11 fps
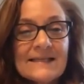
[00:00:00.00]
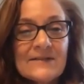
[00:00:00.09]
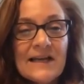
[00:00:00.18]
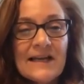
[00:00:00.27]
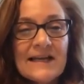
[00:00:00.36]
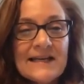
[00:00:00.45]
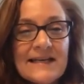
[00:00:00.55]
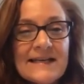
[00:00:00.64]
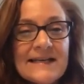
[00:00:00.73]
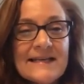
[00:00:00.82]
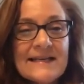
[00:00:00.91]

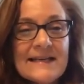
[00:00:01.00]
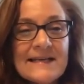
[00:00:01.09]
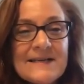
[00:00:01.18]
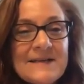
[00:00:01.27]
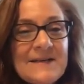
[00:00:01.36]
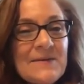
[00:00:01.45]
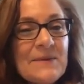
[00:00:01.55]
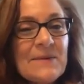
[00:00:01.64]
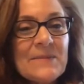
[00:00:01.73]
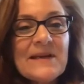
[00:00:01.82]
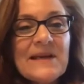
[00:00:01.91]
Okay,
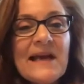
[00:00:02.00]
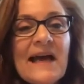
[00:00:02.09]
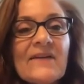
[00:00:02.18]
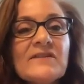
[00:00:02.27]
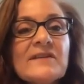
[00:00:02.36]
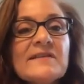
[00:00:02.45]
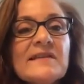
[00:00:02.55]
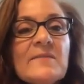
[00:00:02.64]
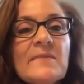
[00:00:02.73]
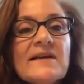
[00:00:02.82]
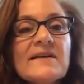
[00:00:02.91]
I'm going to have to see
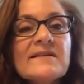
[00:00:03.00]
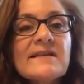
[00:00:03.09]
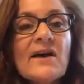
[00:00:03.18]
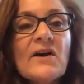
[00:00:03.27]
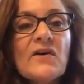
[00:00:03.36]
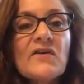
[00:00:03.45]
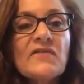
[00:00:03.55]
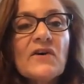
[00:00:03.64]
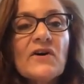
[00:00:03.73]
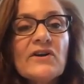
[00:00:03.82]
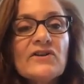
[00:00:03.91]
myself
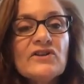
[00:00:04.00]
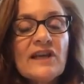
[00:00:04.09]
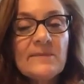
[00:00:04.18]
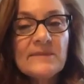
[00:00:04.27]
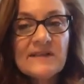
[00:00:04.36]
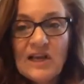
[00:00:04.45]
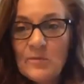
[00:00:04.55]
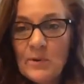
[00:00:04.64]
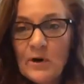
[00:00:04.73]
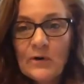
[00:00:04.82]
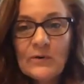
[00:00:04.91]
on James K.
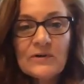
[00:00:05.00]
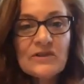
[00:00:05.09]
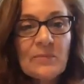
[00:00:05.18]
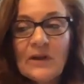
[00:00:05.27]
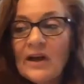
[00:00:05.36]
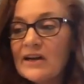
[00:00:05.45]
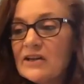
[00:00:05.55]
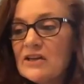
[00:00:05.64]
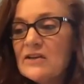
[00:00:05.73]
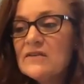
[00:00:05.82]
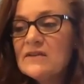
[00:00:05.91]
Polk to block
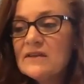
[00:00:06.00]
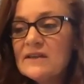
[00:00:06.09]
you.